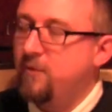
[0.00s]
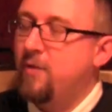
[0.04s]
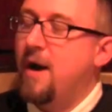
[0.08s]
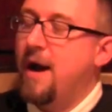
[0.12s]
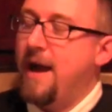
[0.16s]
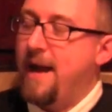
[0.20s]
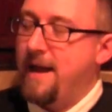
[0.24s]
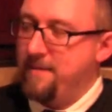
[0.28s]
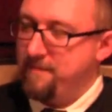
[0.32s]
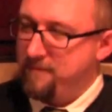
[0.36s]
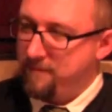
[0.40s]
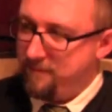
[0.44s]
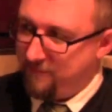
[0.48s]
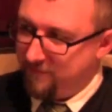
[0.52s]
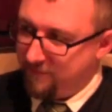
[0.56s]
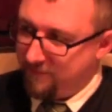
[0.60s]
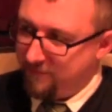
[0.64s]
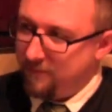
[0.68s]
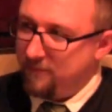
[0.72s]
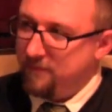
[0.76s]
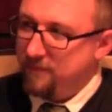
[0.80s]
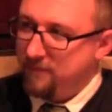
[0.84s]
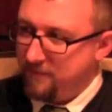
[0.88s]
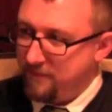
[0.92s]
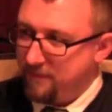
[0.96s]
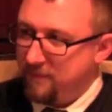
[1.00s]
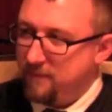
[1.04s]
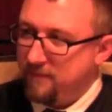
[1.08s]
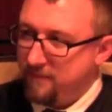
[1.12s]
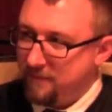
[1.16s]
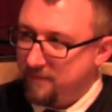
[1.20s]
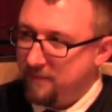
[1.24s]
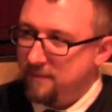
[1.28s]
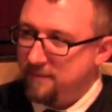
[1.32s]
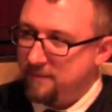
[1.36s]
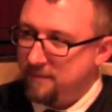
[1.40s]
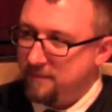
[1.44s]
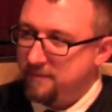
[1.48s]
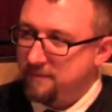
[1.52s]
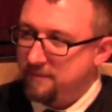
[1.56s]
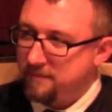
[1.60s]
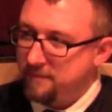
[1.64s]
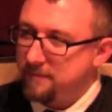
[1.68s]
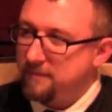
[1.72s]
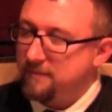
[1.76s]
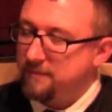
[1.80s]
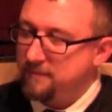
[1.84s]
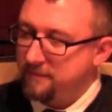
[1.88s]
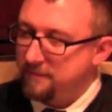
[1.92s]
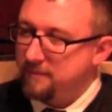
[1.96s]
right, for you
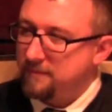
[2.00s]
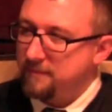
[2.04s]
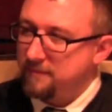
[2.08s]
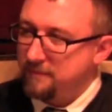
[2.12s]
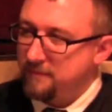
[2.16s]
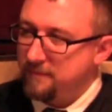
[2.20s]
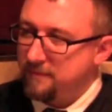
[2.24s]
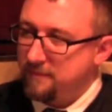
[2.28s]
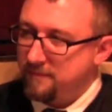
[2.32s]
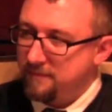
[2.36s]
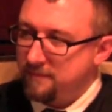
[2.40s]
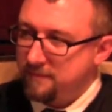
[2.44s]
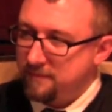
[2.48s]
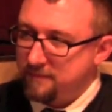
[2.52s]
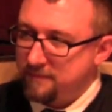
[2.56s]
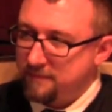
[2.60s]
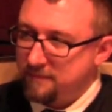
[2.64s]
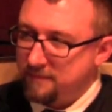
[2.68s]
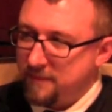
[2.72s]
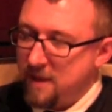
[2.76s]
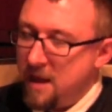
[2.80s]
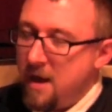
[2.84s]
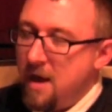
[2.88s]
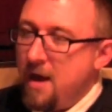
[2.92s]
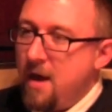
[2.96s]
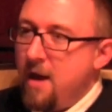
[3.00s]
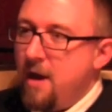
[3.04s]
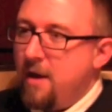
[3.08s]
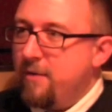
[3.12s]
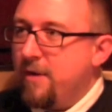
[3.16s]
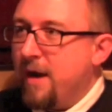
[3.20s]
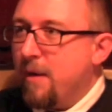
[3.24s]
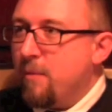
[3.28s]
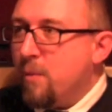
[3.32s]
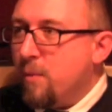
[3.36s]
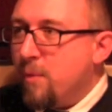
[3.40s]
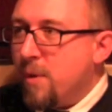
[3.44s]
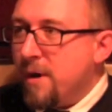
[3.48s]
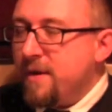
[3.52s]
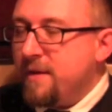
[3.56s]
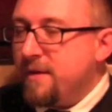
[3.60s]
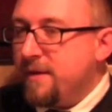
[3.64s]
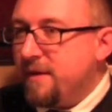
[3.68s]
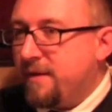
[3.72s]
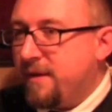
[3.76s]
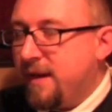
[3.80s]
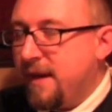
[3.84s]
indirectly by being helpful. Right. Well, one of the